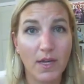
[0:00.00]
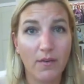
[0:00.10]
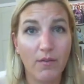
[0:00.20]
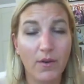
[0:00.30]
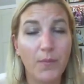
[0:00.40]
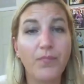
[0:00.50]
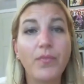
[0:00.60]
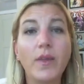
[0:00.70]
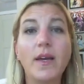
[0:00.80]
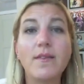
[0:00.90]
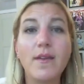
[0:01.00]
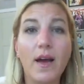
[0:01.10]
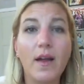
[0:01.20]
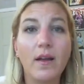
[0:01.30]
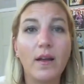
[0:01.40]
give, it's
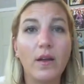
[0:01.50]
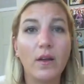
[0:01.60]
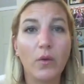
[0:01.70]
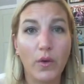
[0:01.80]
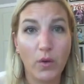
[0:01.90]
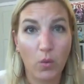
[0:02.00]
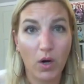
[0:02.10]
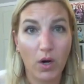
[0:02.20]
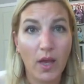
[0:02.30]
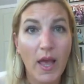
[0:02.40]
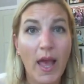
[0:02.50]
not going to work.